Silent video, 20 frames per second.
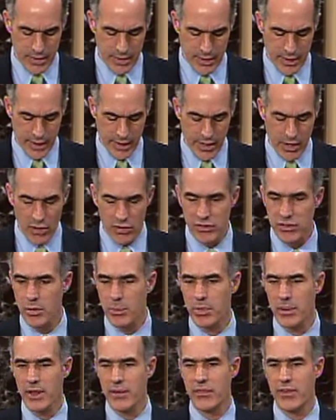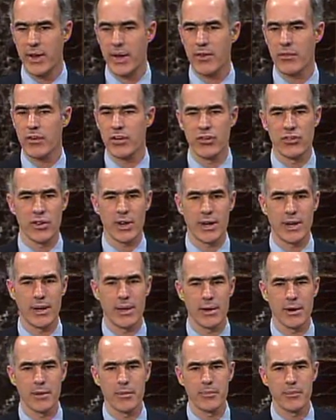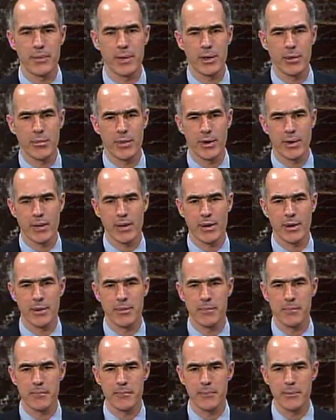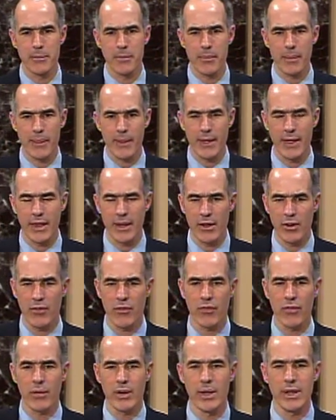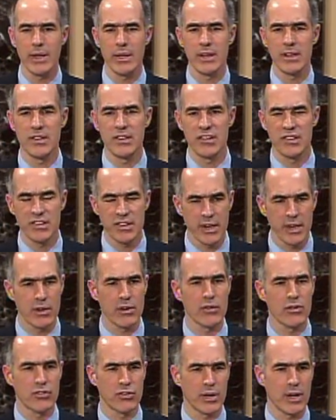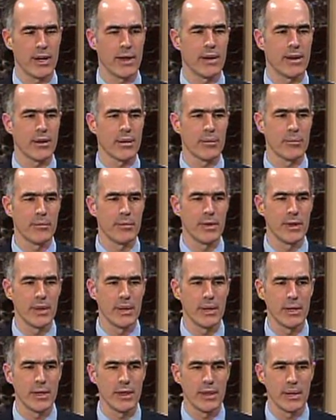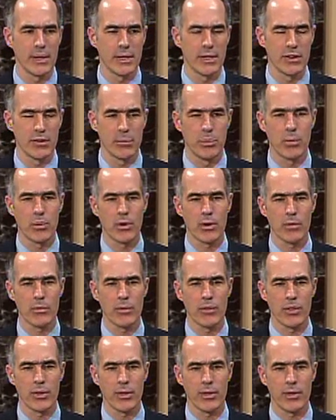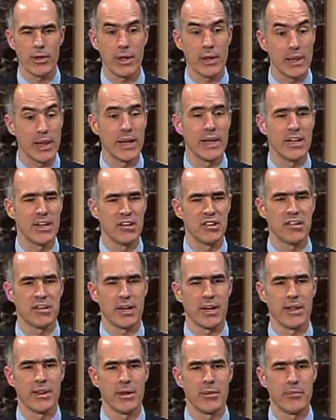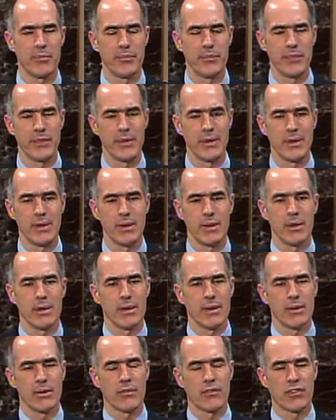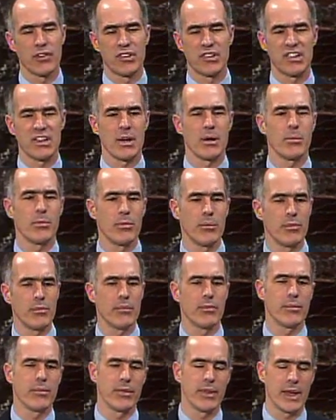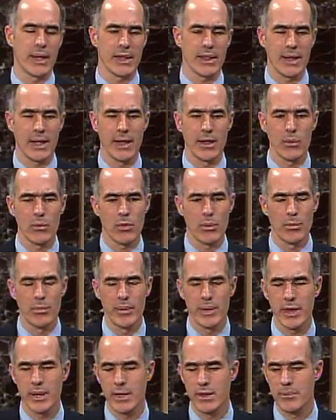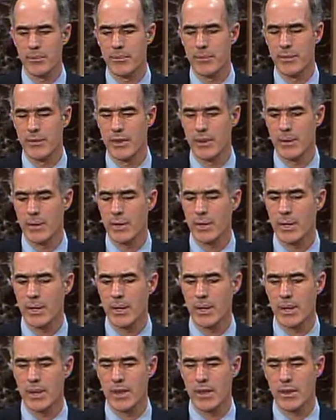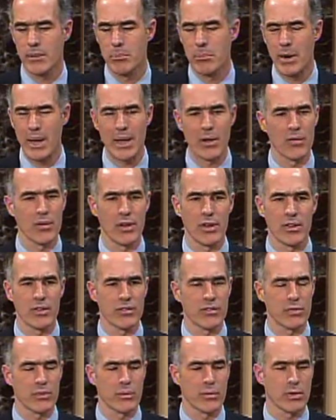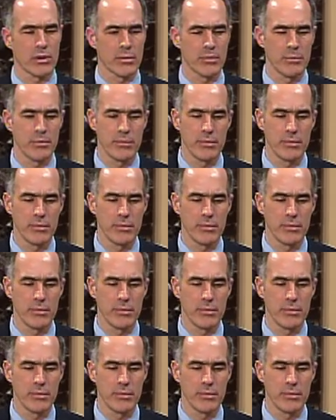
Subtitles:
I also believe that every child in America, every single child, is born with a light inside them. For some, that light will be boundless or